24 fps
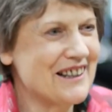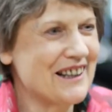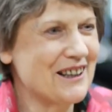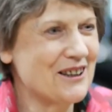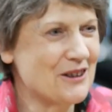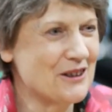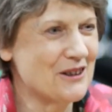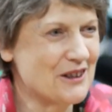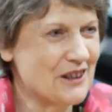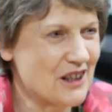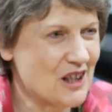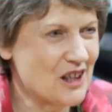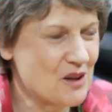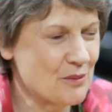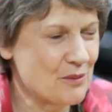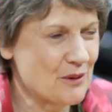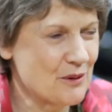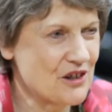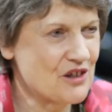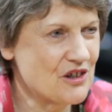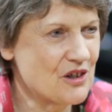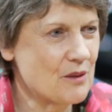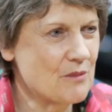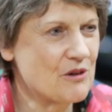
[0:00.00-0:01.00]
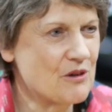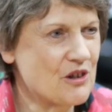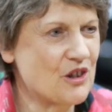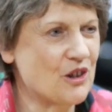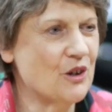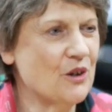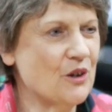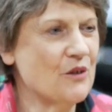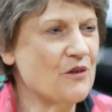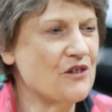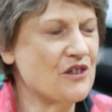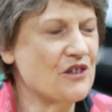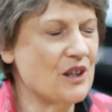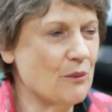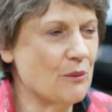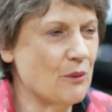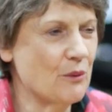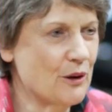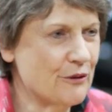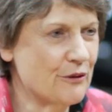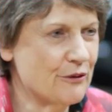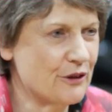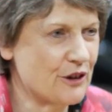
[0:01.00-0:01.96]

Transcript: they couldn't express themselves, there were